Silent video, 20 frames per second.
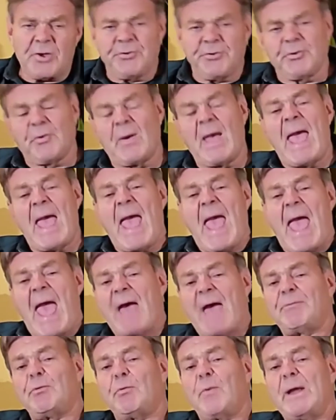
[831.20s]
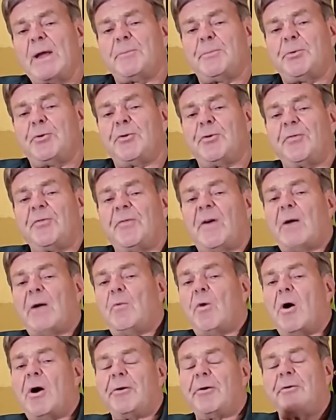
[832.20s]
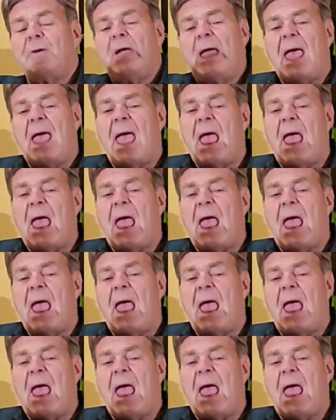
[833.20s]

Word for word: So have a way to purify water.